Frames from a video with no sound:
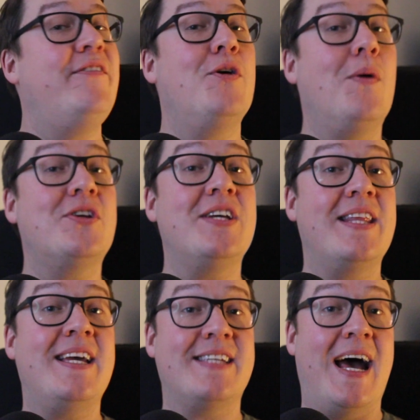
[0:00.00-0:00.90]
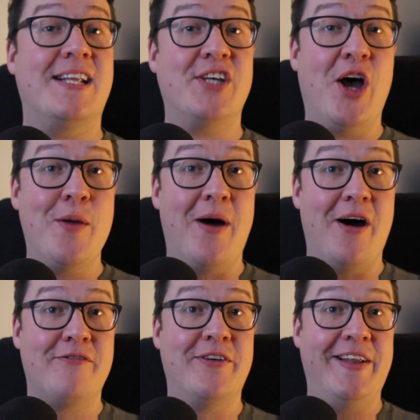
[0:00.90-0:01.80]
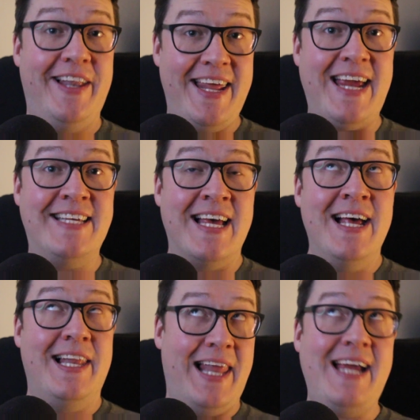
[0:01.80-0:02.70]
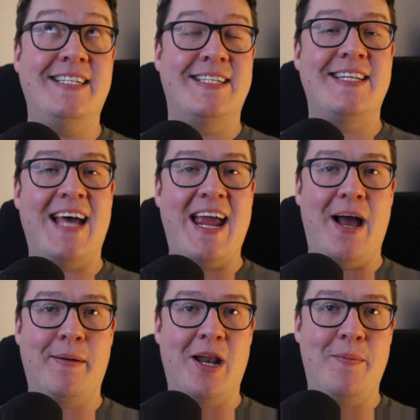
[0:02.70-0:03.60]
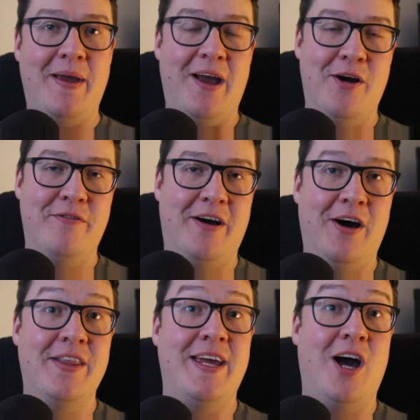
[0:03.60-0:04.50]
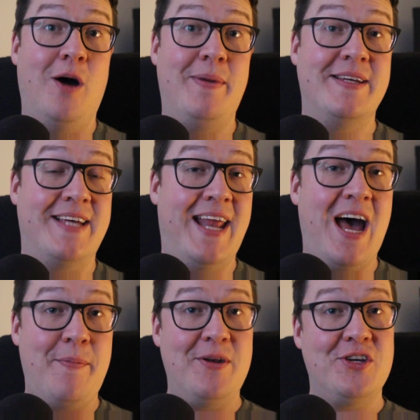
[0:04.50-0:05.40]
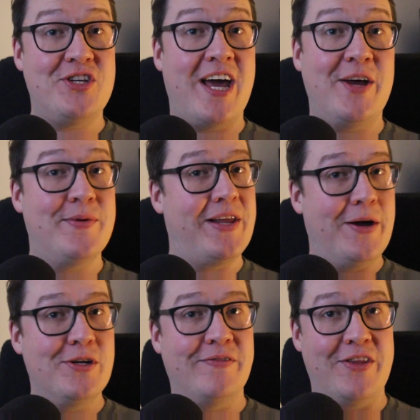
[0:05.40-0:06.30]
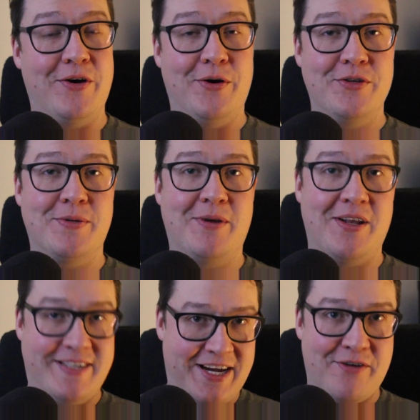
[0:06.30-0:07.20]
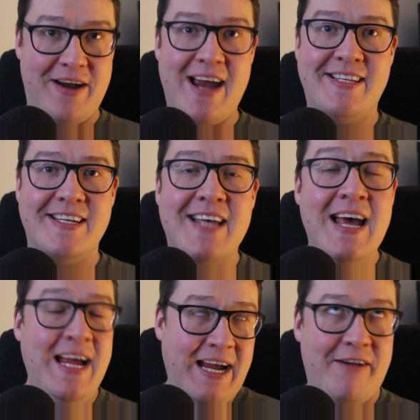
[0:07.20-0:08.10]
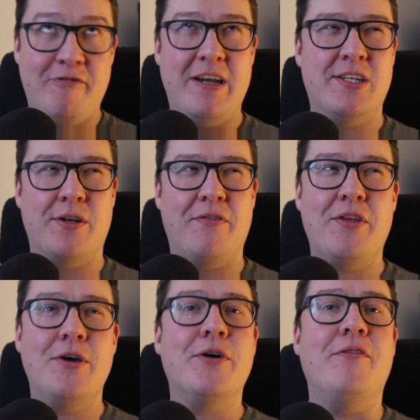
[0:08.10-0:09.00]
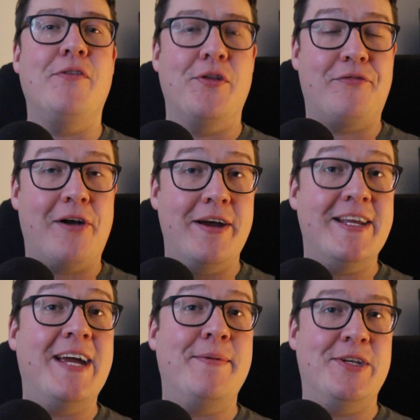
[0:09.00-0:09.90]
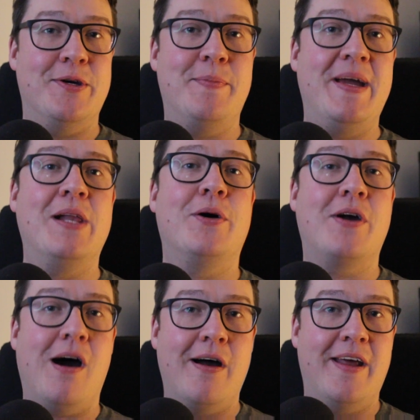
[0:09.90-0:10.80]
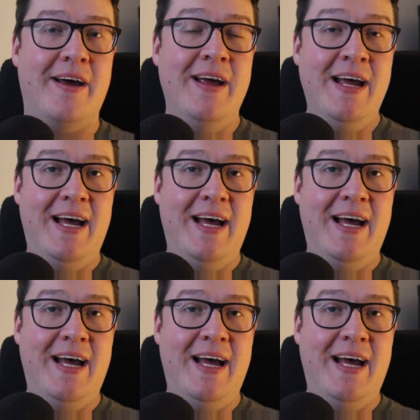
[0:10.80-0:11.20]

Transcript: If you're watching this at time of release, later today I'm going to be over on the Hobbies and Happiness channel with loads of other awesome content creators. Every sort of third or fourth Friday we do a big Lorcana